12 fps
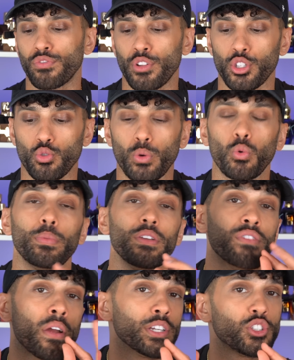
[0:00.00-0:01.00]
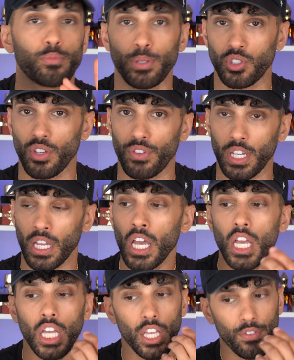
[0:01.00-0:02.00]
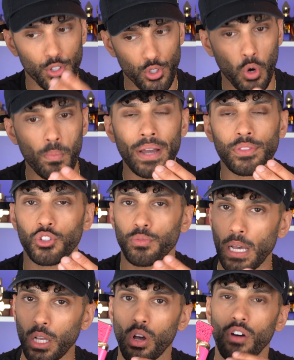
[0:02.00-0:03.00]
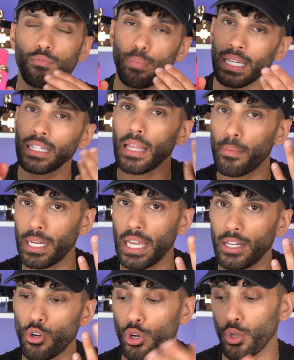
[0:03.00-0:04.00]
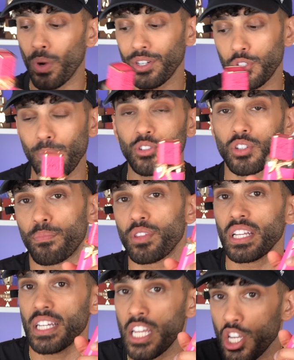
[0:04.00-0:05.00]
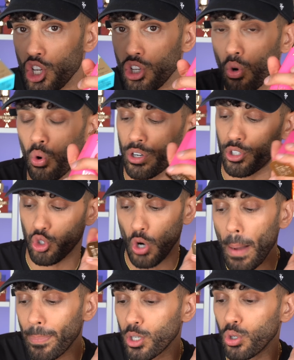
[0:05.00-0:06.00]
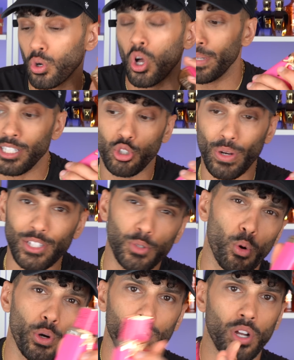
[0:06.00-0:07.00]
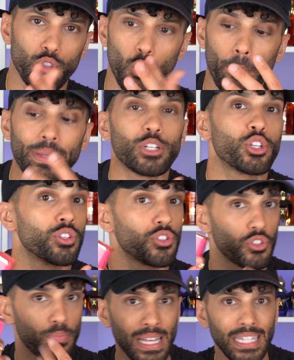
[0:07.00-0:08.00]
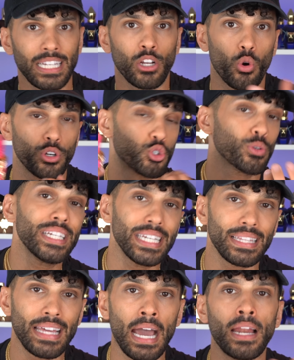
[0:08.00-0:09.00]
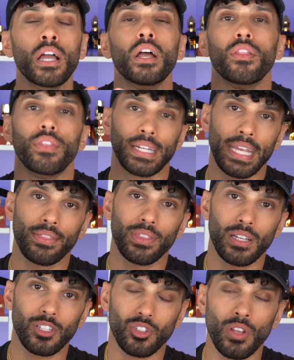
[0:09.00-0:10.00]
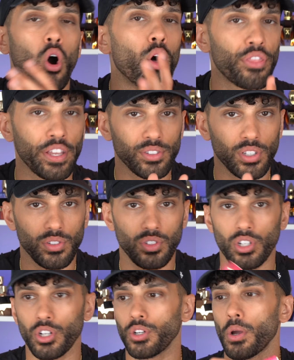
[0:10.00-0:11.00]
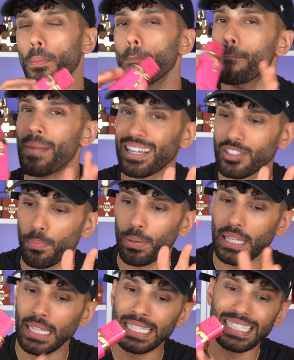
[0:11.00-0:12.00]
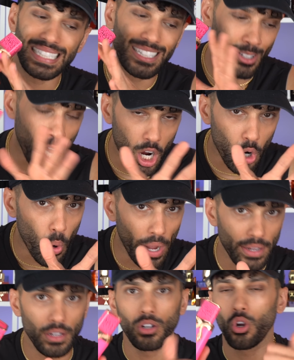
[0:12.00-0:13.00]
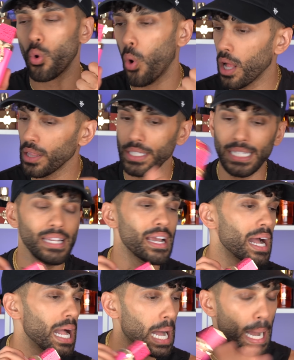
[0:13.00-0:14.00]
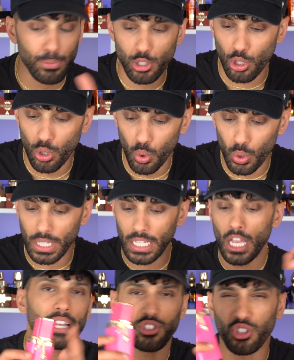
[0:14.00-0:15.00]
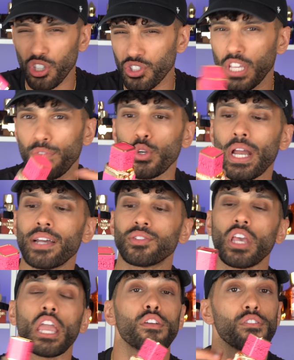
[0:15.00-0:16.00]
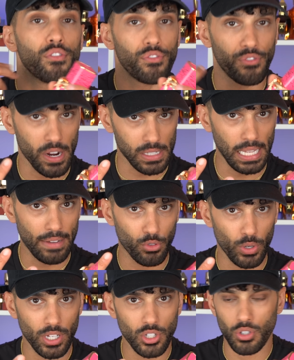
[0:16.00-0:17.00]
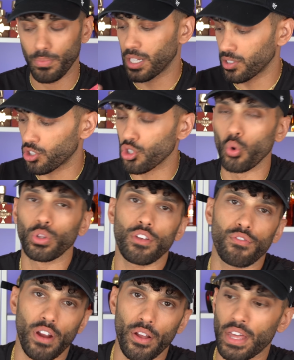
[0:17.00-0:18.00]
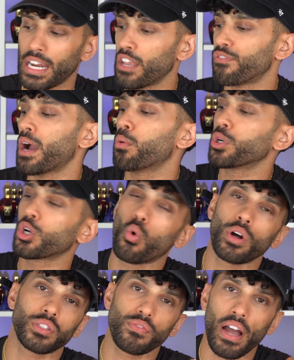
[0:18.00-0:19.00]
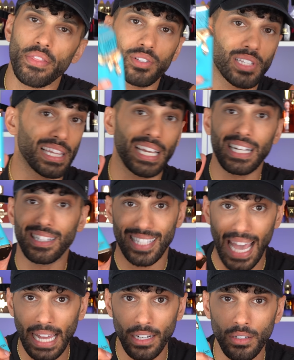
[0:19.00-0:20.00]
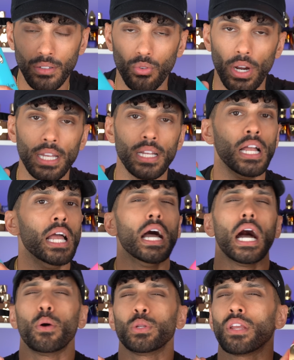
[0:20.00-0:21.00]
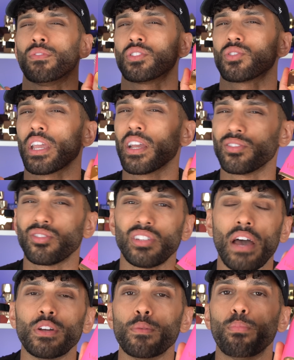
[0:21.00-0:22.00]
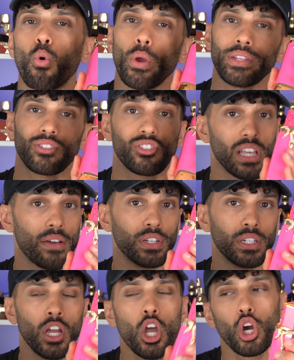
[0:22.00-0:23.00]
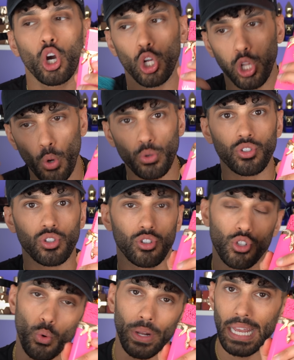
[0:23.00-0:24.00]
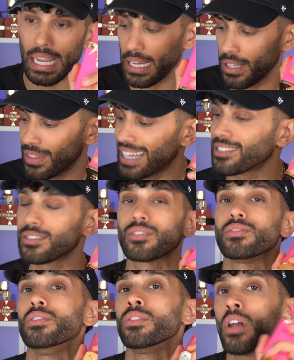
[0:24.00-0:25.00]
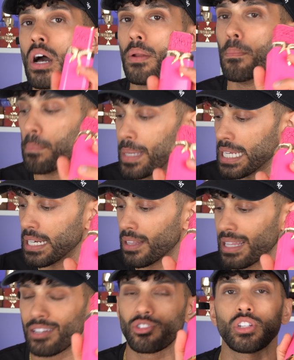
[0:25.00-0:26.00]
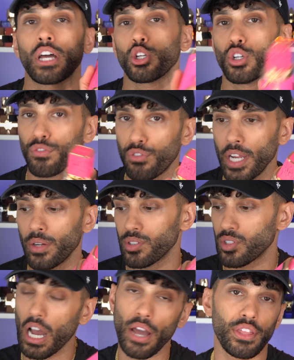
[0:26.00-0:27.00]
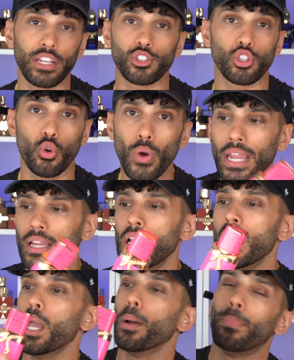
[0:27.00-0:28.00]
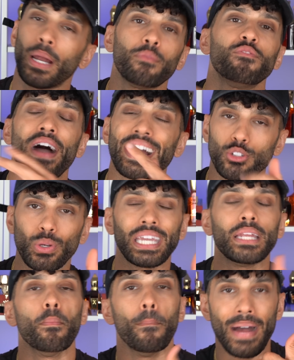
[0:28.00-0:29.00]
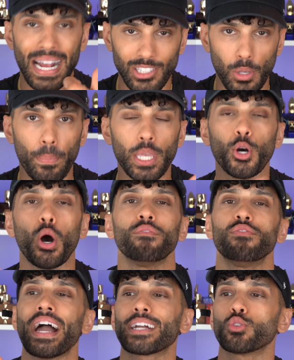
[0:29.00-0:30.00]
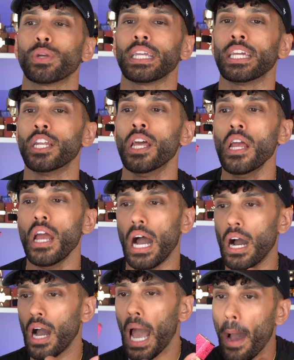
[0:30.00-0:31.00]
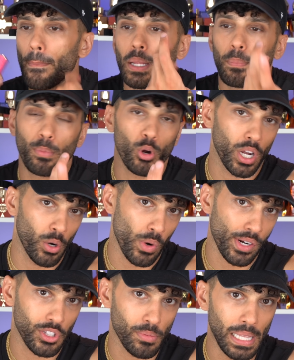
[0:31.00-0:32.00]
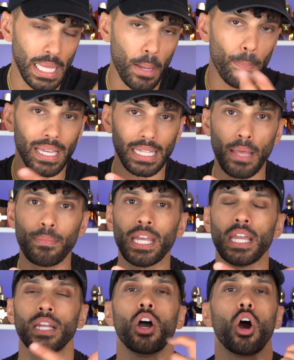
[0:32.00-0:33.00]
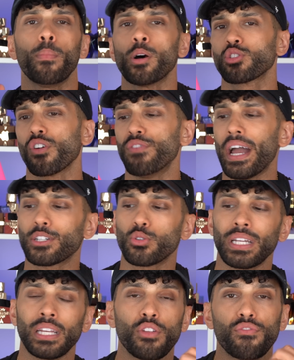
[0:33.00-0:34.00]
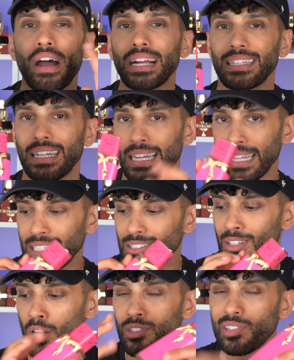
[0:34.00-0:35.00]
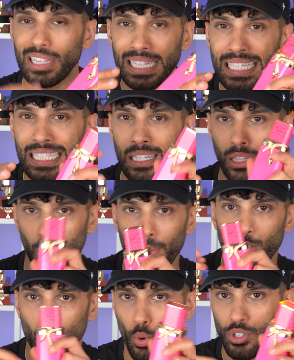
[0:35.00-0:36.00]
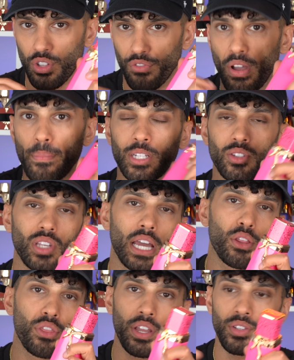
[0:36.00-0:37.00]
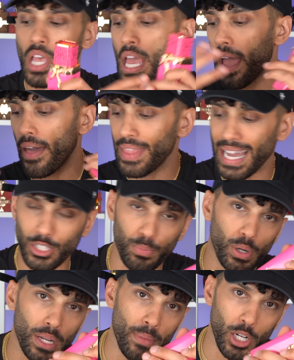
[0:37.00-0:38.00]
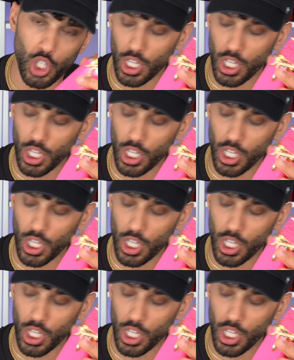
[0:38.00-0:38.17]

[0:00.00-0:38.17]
for this one will be very specific. If you don't mind the smell of pink lemonade, or you want to smell something niche or tropical, be transported onto a beach, smelling or drinking that, then get this. All things considered, mass appealing, not quite. Quality, absolutely. And to just give you guys a fair leverage, because it's only fair that if I were to quantify this at like a 10, right? I would give this like a 7.7, close to an 8. That does not mean that it's not a good fragrance. I think it's great. but I'm factoring in mass appeal. I'm factoring in how many people are gonna wanna smell like a pink lemonade. I'm also factoring in the fact that it does lean a little bit towards the feminine side of things, and that's pretty much